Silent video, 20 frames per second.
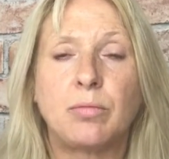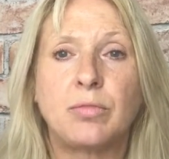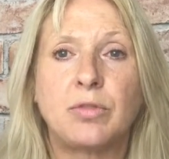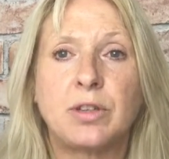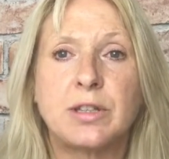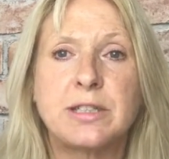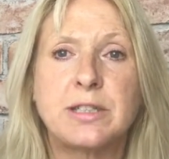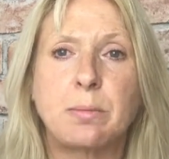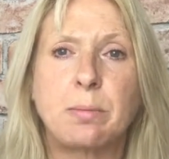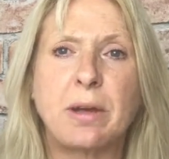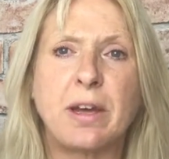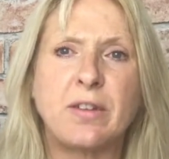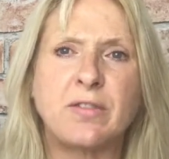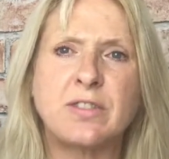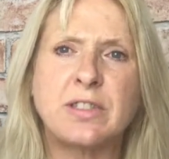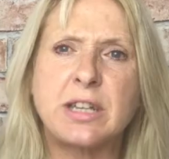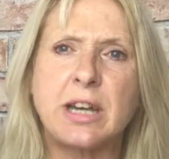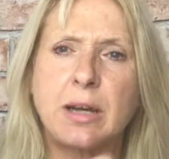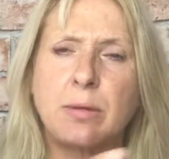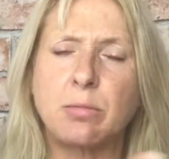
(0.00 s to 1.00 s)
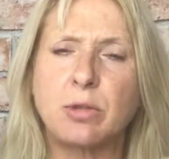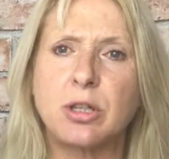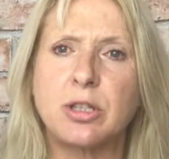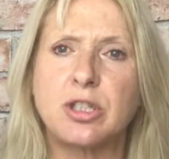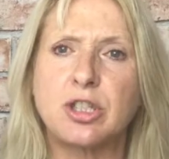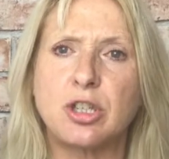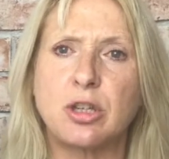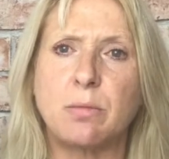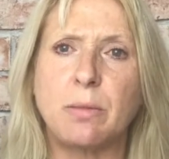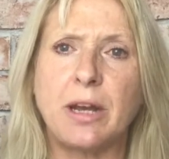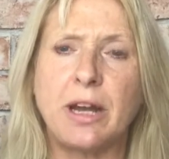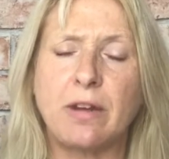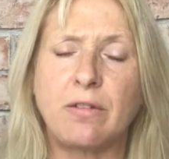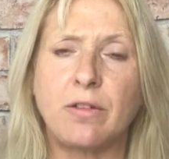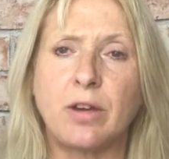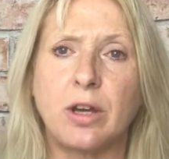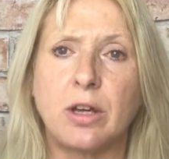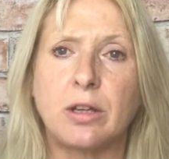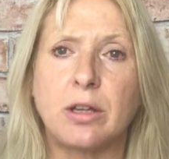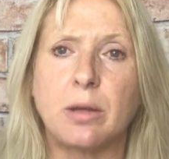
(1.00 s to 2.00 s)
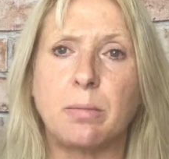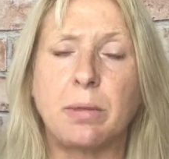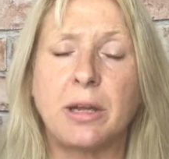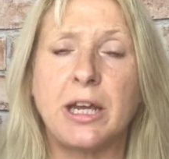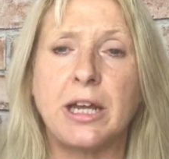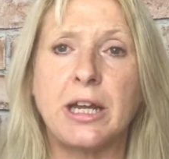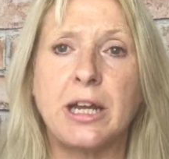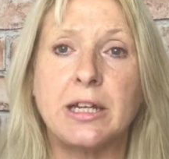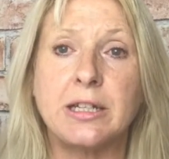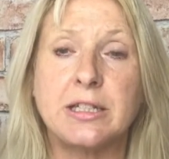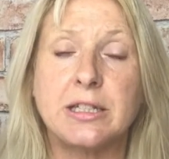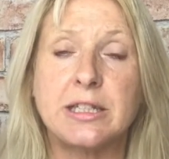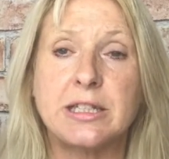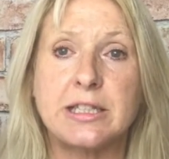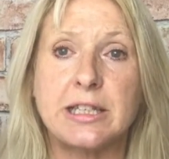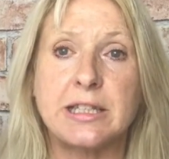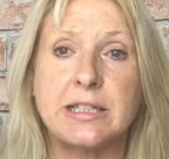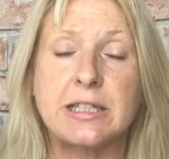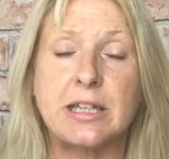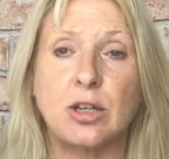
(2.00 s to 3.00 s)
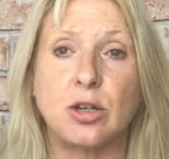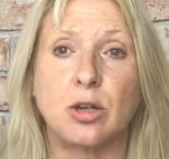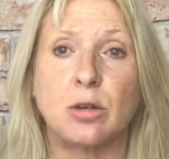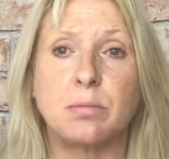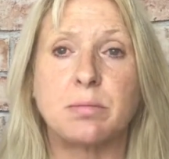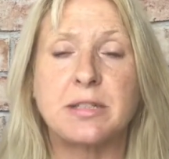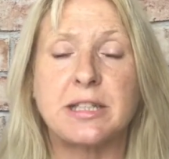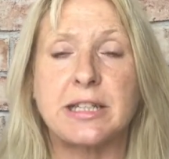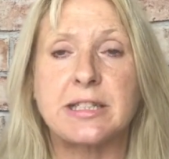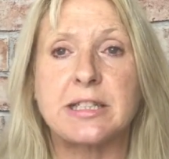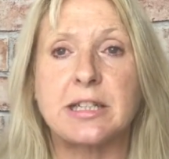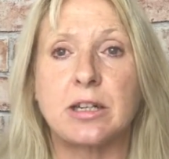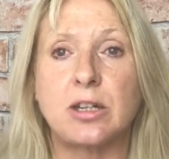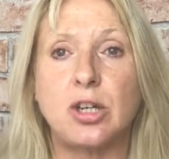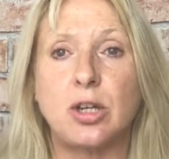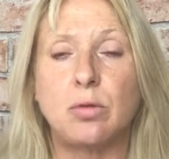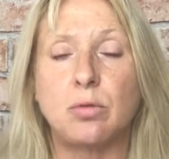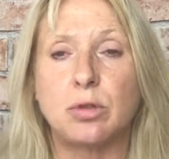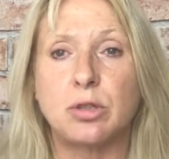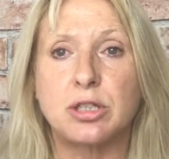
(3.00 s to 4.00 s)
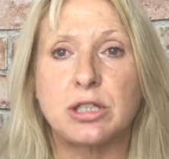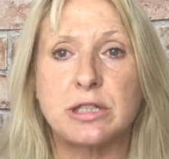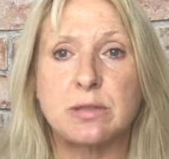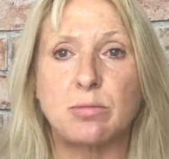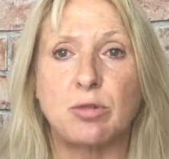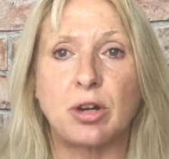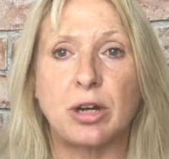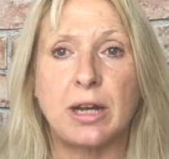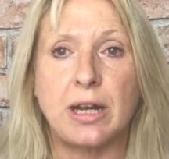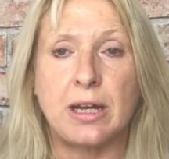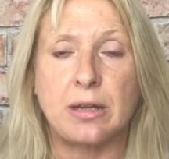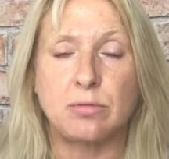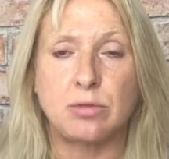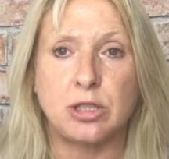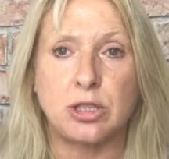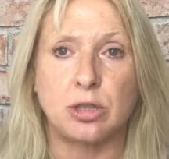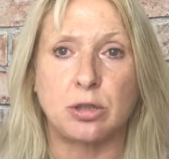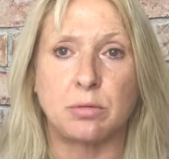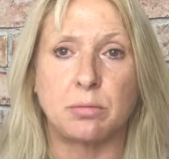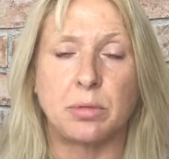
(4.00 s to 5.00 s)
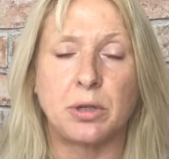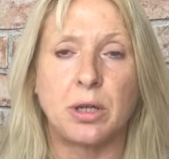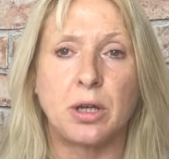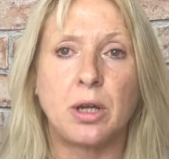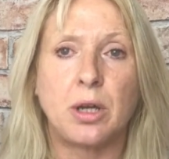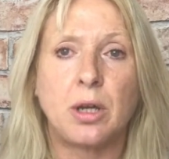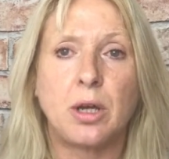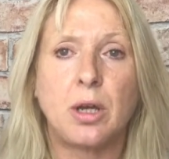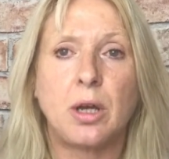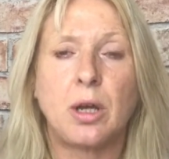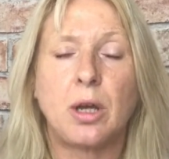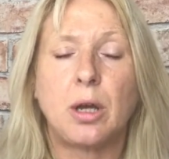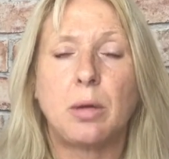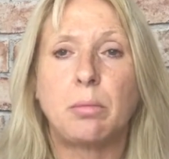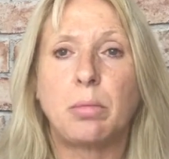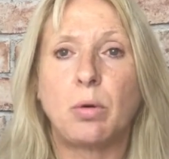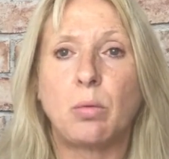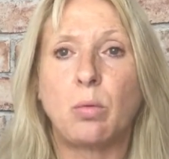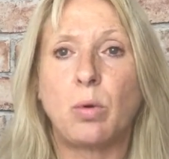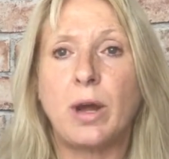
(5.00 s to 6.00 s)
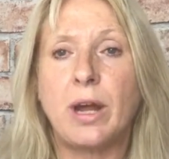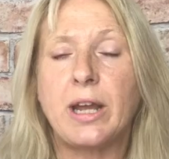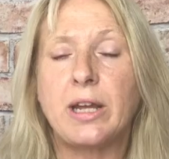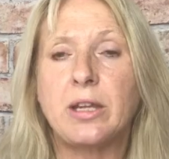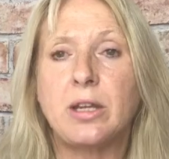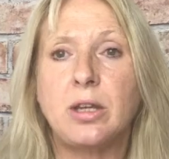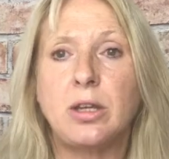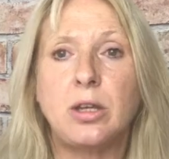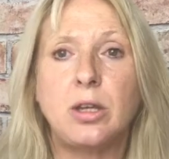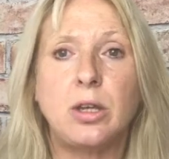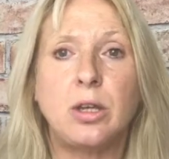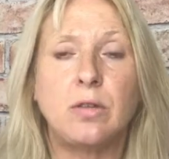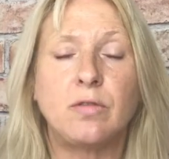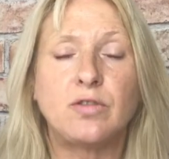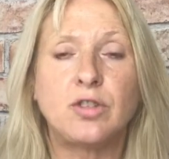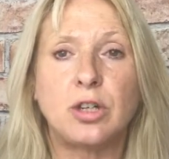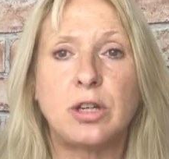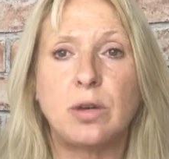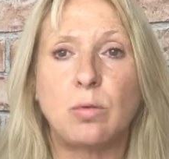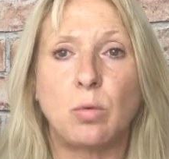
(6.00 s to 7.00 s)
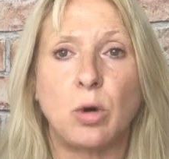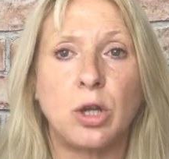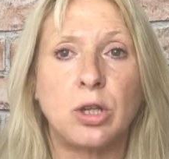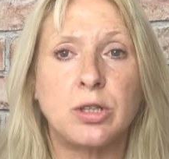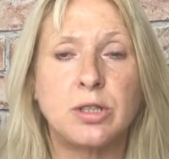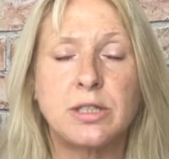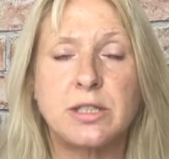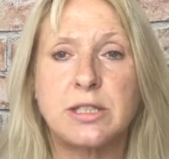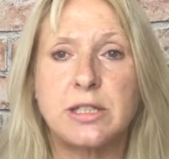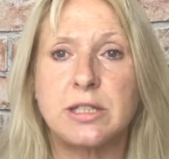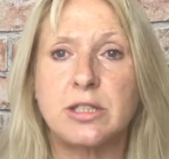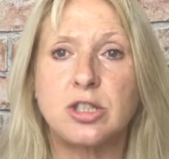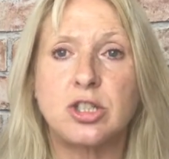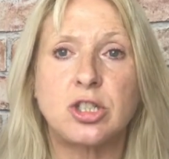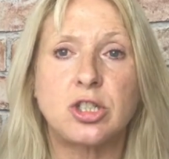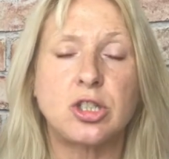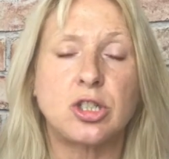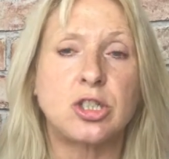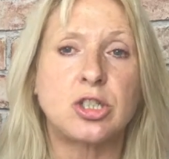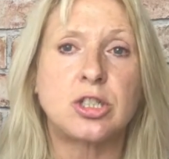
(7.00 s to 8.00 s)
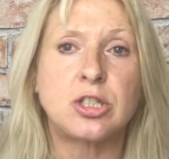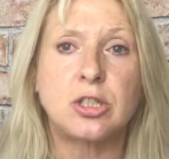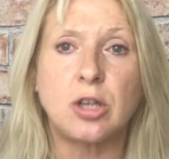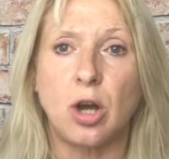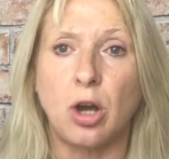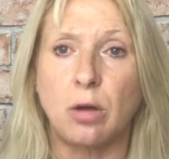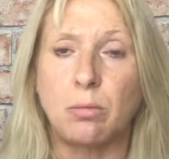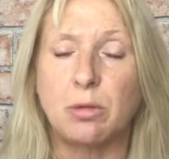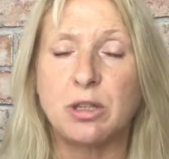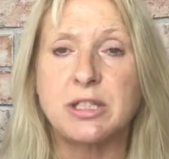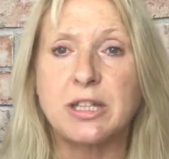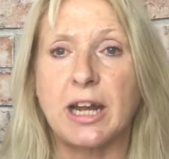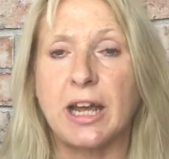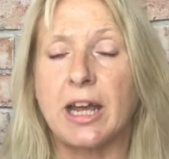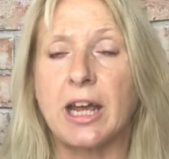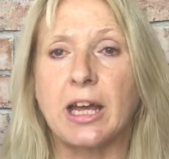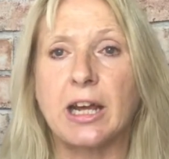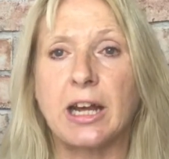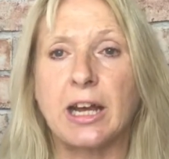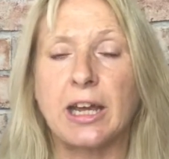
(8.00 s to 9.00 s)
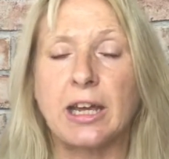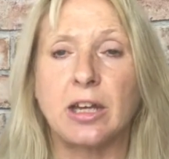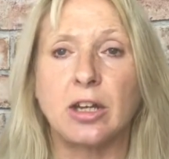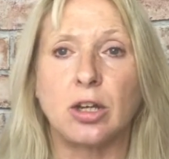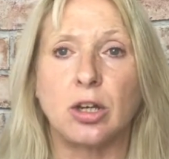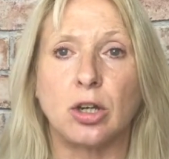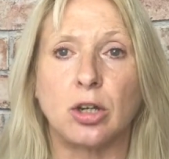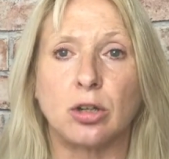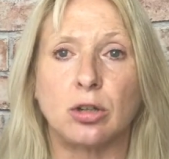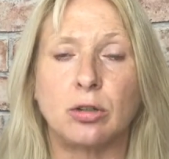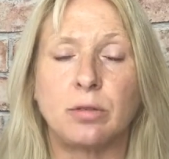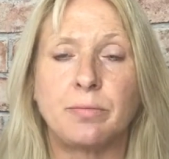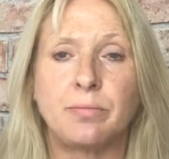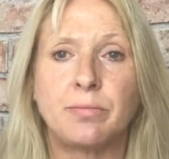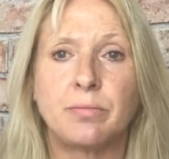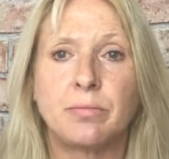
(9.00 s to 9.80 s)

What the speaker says: There's a bit of time consuming effort at the beginning to set it up, set a new customer account up, but when you've done it once, it's just almost like a click and go.